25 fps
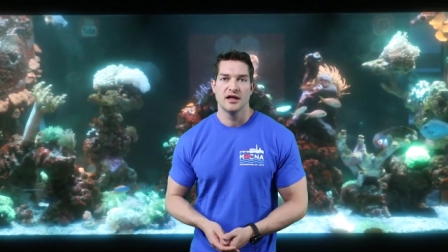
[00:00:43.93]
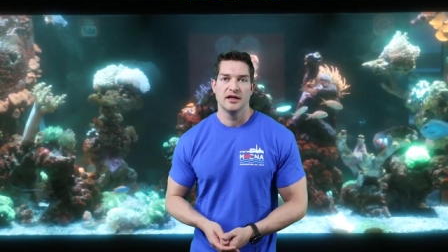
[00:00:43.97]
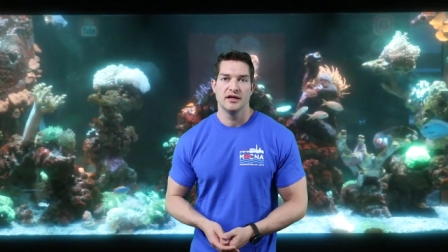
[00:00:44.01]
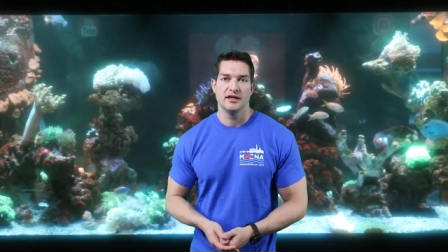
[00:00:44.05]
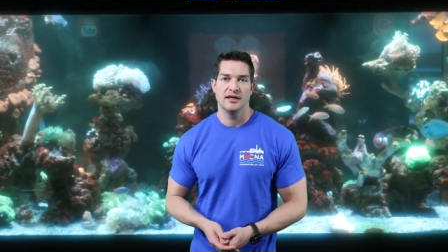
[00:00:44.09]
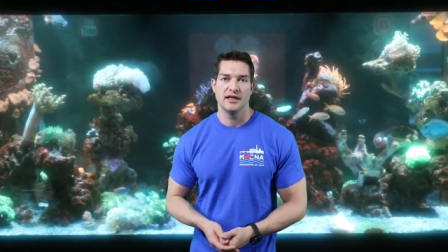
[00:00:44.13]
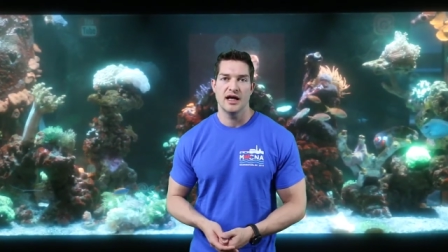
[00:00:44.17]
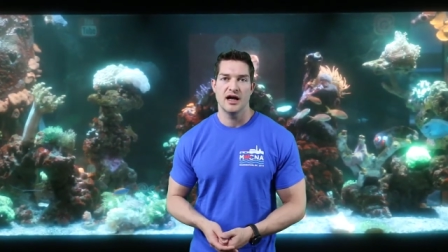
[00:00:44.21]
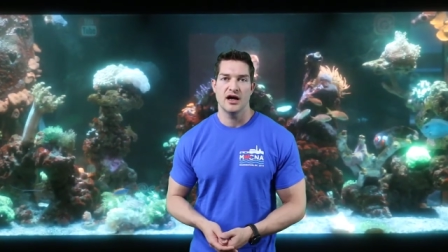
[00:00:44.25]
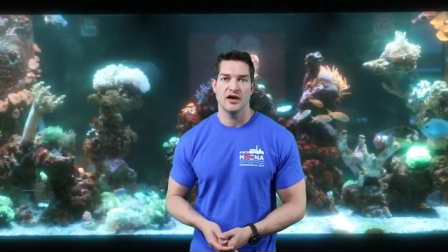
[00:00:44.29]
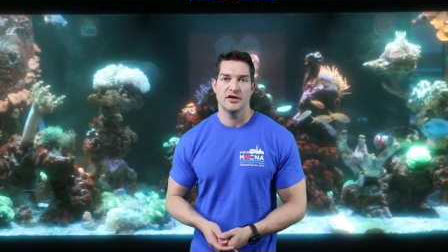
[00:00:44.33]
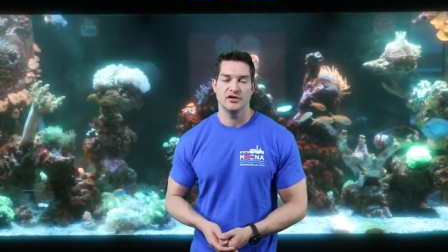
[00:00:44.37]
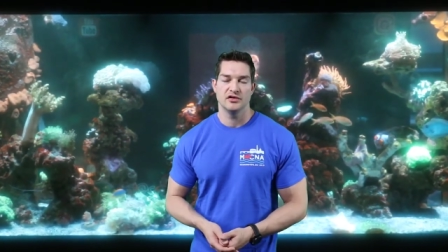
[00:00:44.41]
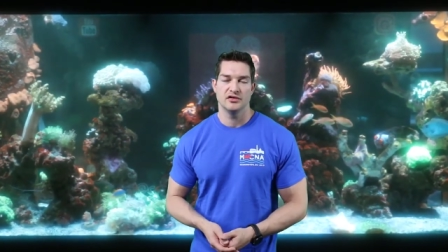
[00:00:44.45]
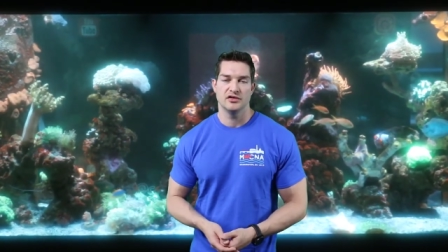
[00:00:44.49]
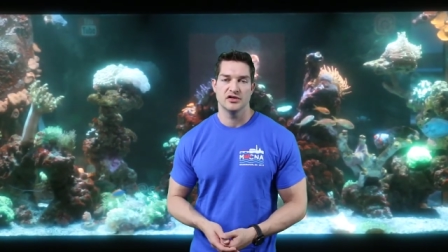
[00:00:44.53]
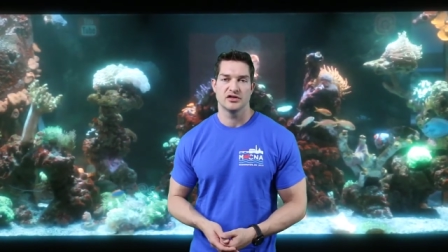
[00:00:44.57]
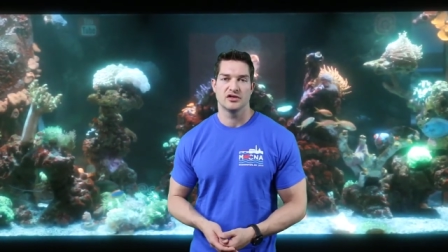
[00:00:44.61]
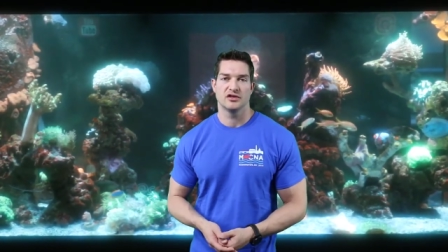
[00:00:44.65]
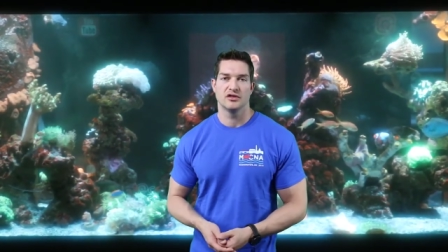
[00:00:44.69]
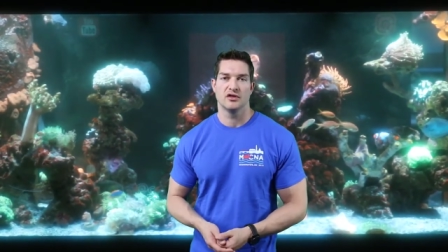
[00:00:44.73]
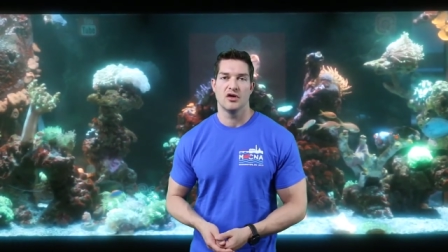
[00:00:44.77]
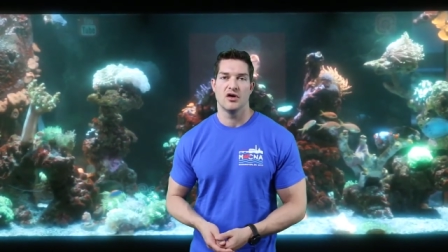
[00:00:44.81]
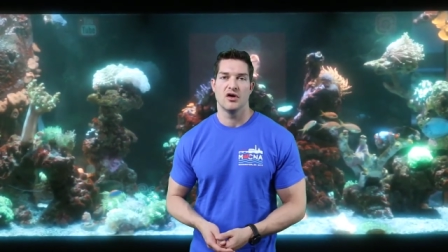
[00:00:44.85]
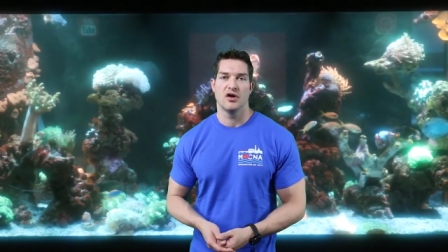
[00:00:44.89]
now you
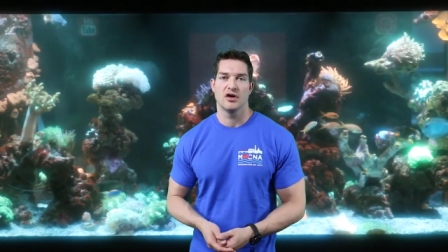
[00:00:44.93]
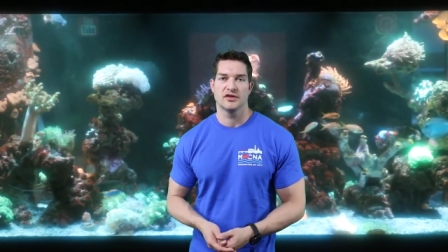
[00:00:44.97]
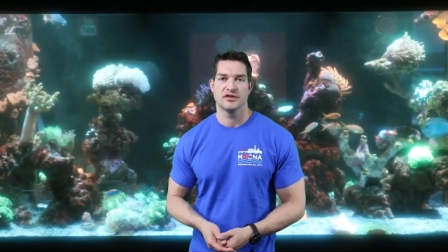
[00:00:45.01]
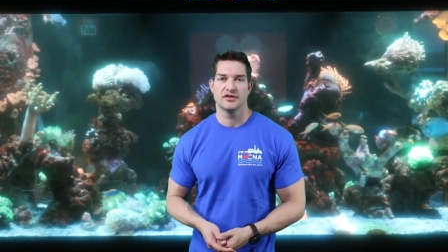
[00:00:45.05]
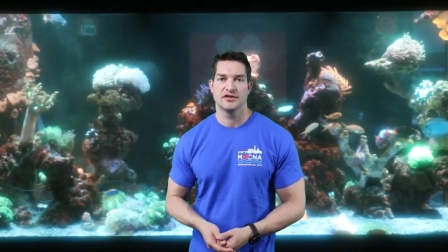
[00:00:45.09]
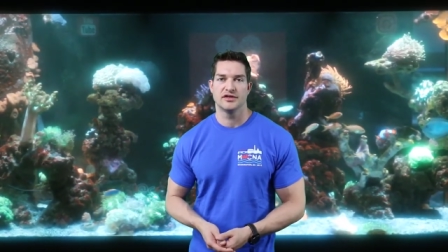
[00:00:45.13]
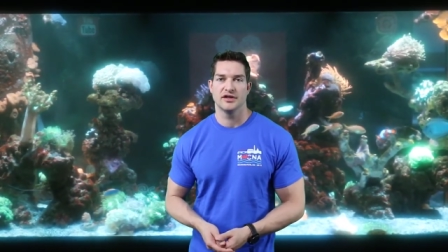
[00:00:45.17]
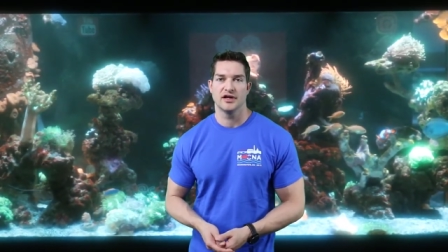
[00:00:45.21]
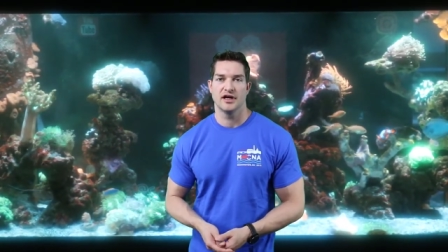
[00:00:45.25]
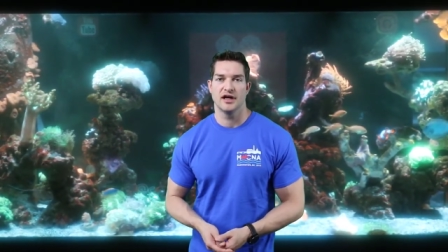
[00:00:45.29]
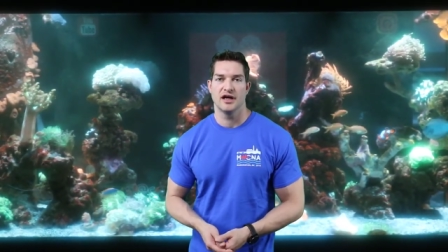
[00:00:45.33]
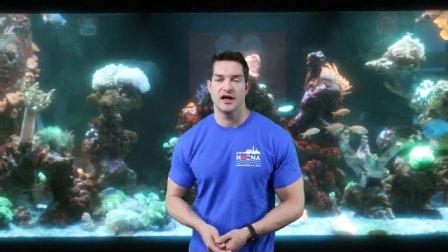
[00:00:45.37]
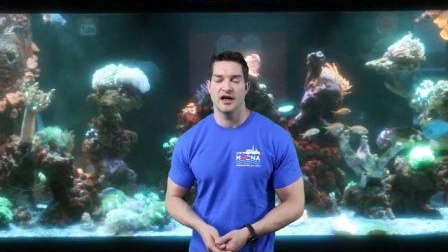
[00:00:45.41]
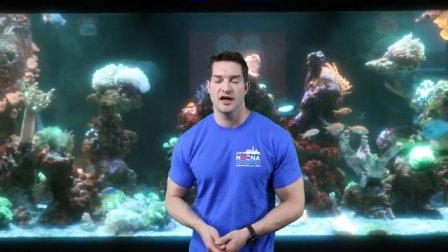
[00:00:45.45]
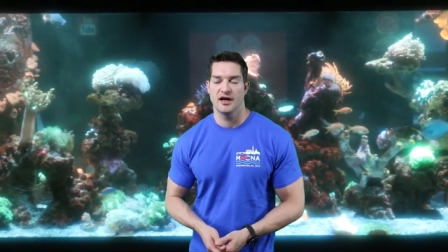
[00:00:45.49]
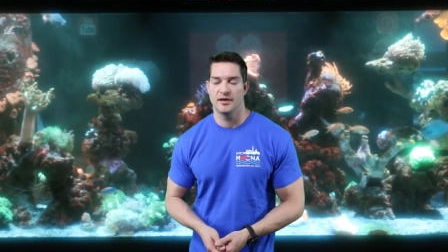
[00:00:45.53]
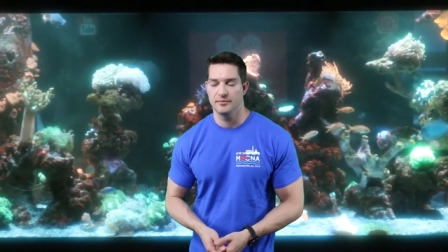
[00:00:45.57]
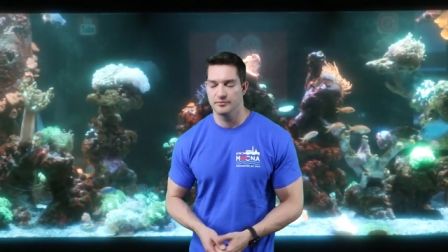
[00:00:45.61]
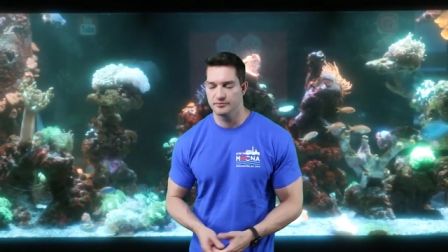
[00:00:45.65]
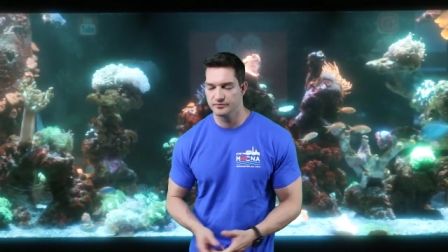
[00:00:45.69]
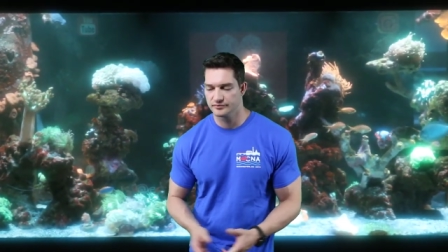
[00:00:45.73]
just lost um,